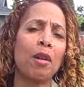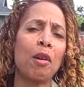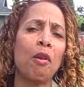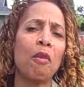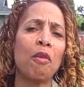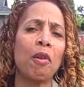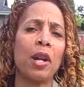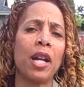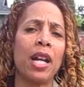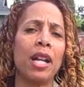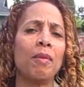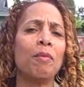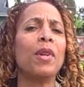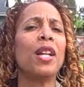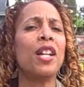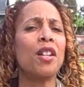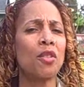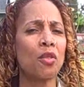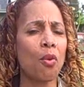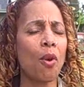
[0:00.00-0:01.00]
over and
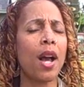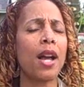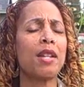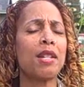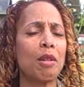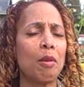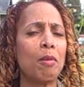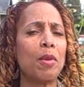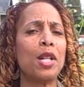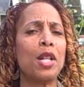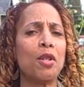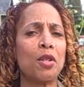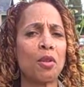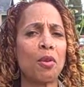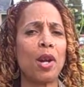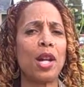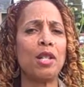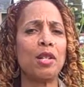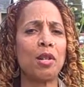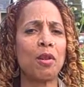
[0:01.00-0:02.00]
try some of these
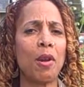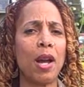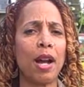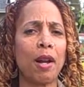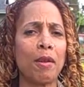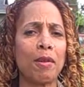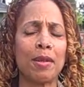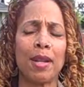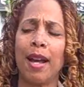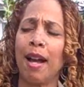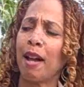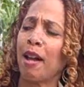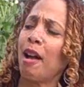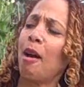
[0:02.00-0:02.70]
crazy crackers.